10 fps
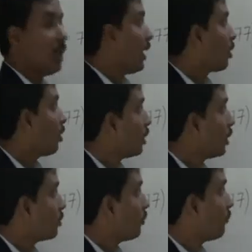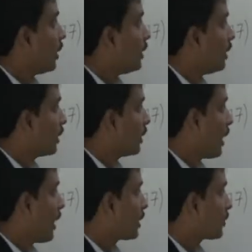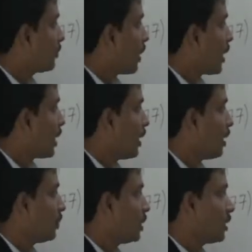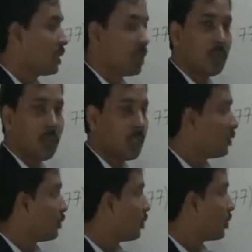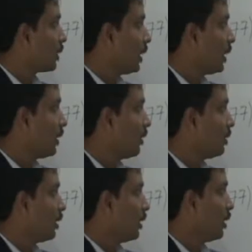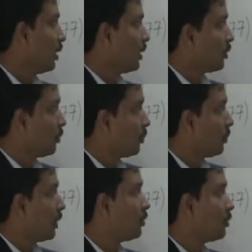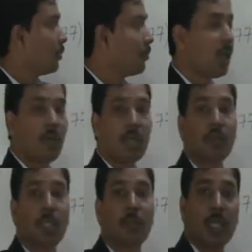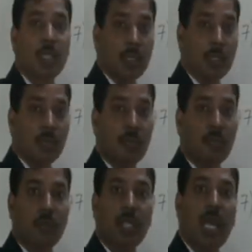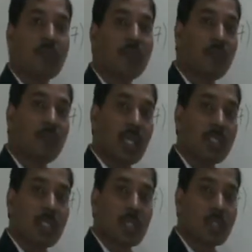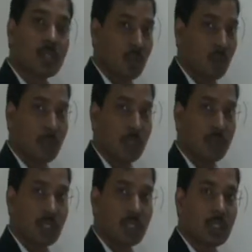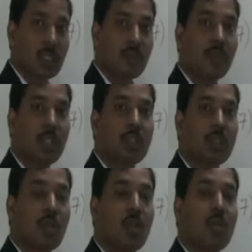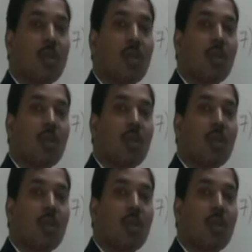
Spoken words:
According to Freundlich, x by m is equal to k into p to the power 1 by n. We have to find the slope of this if we draw